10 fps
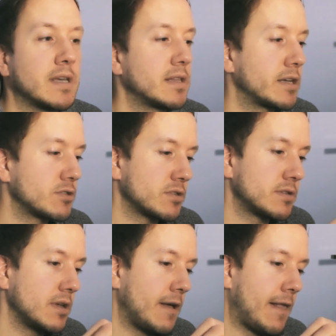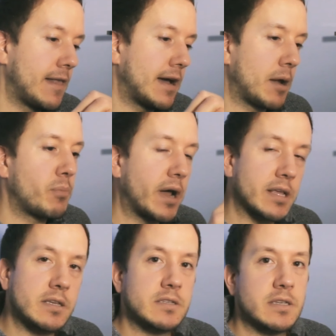Then I just apply
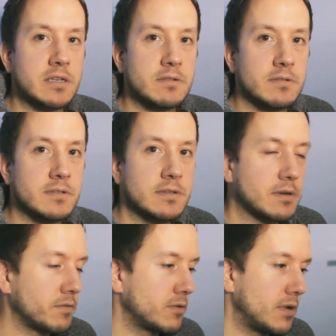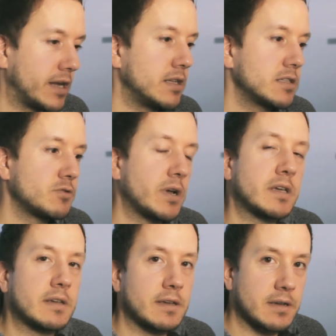these textures of the lightning
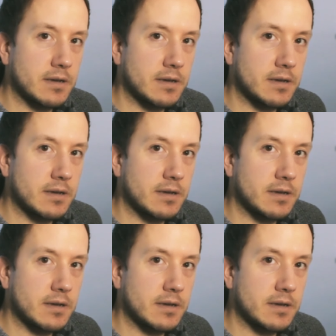strike